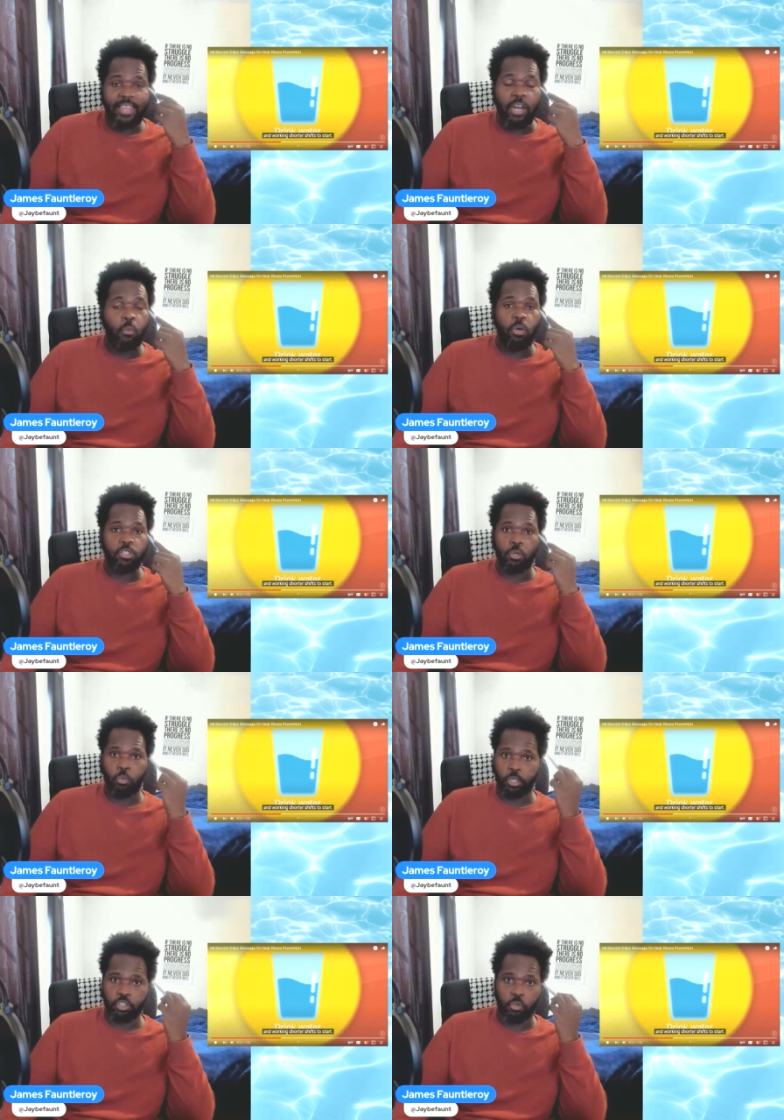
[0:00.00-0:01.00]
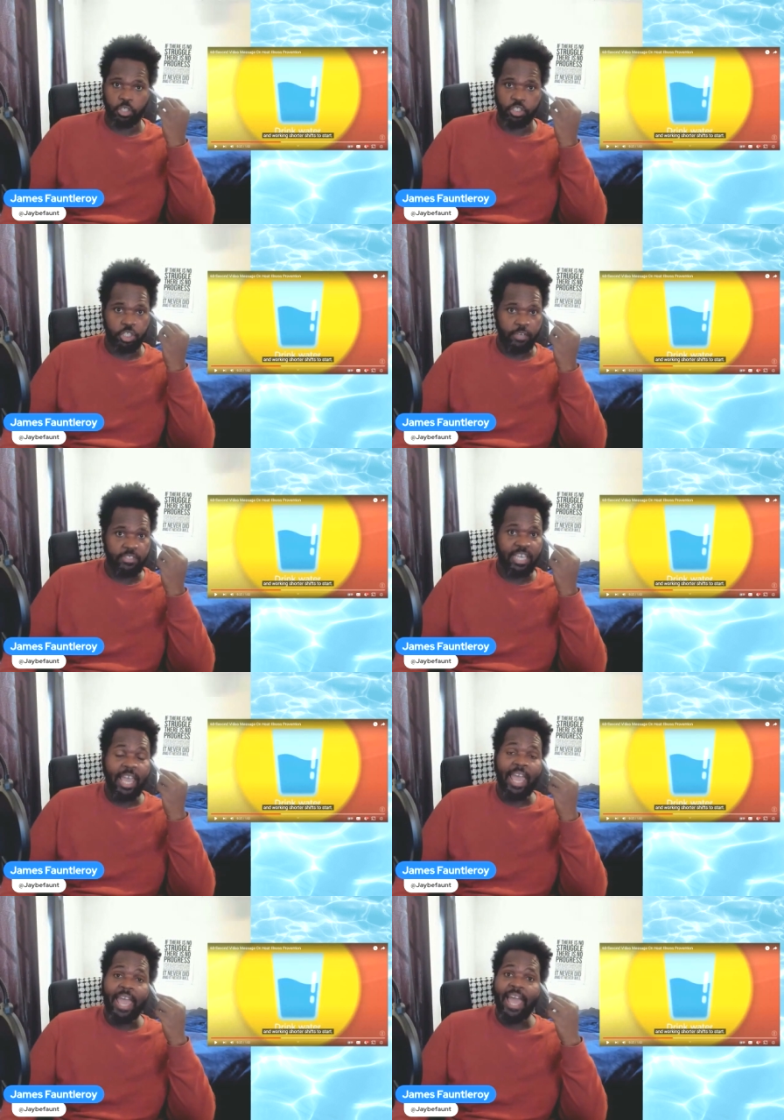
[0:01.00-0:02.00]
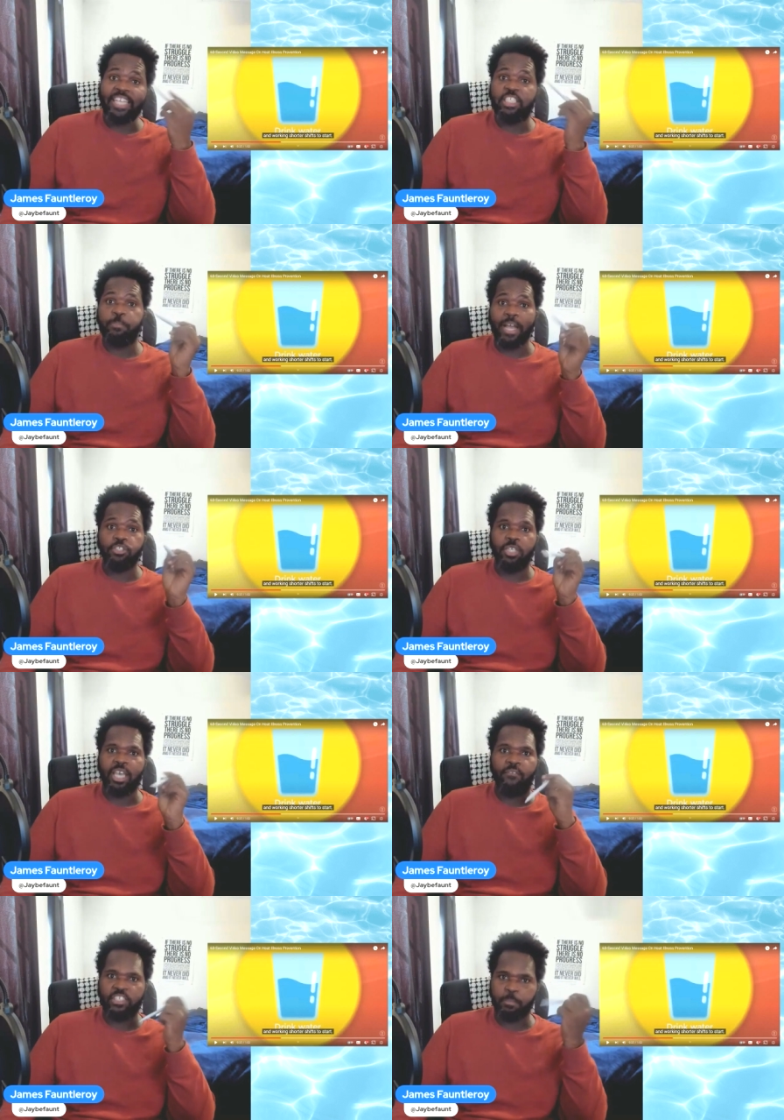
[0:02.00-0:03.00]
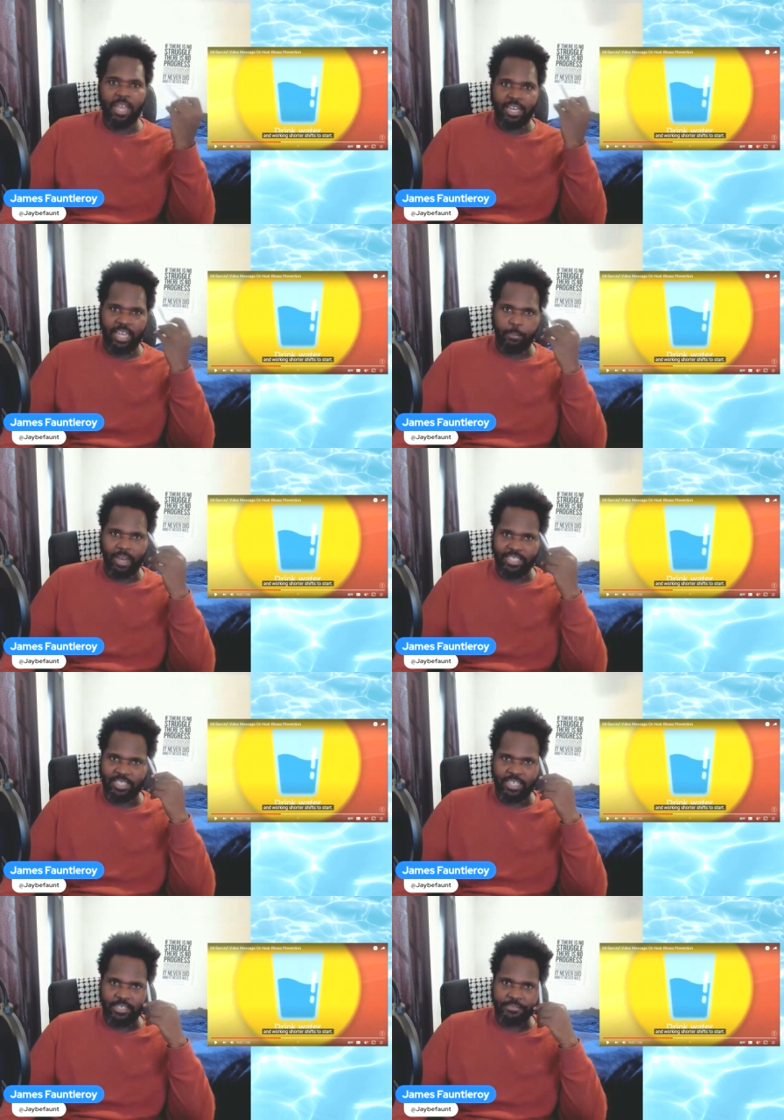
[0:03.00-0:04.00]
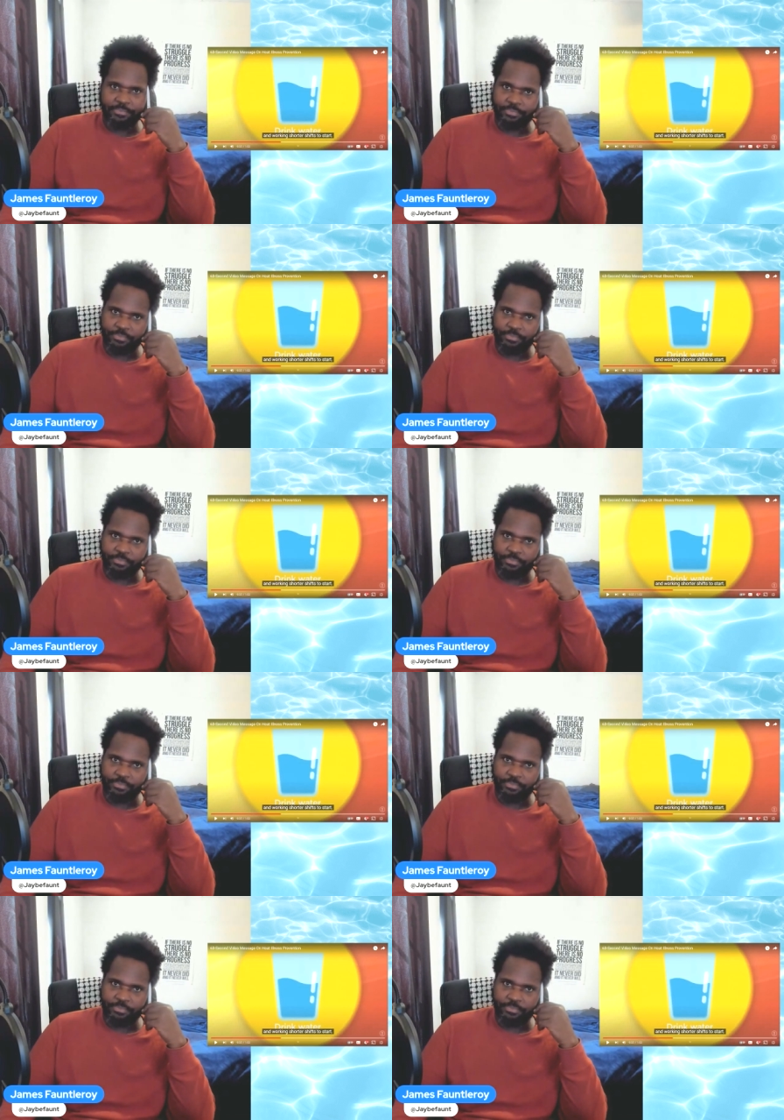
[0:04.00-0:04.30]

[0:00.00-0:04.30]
They don't want you to work shorter shifts, especially if it's mandated by the city.